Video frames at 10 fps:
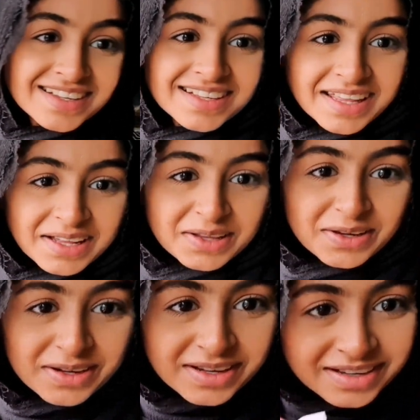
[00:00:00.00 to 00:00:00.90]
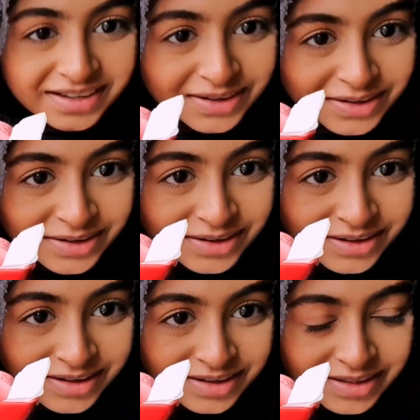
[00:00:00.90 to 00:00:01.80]
They look
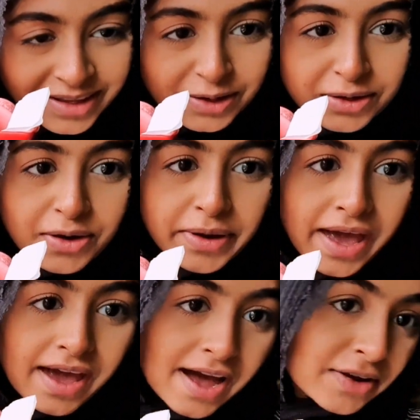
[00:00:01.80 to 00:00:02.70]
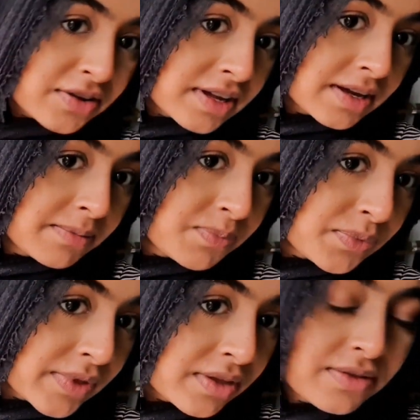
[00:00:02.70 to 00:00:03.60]
okay actually.
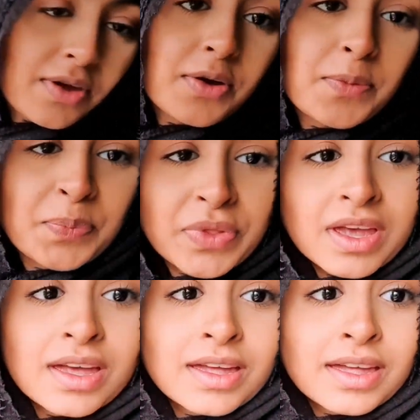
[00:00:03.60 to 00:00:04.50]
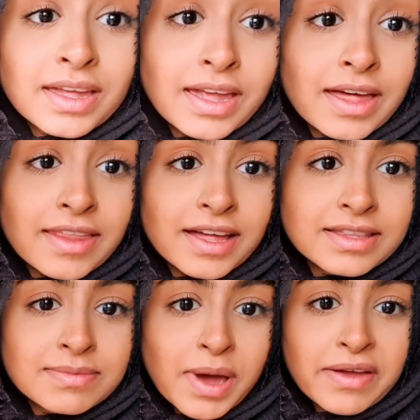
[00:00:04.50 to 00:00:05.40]
So yeah, that's
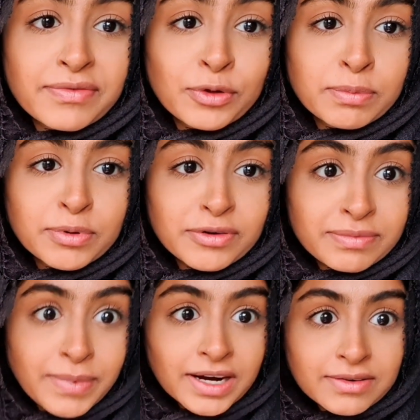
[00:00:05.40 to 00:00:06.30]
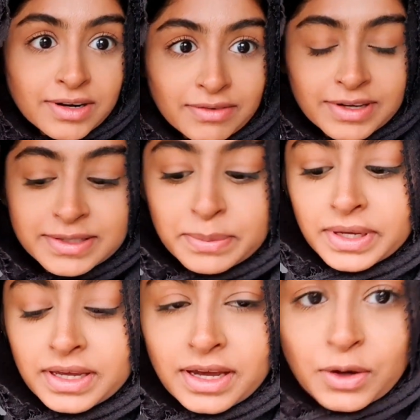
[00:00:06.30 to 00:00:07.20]
my foolproof macaron
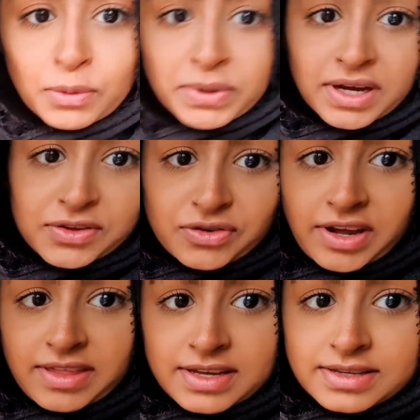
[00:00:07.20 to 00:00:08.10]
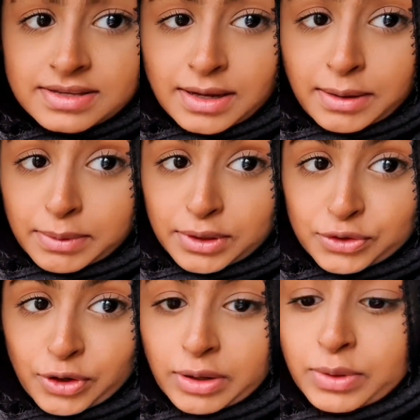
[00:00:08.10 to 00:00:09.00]
recipe. I hope you guys try this. I'm gonna
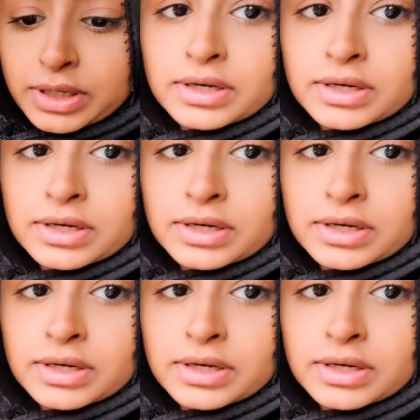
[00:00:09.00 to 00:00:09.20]
try one.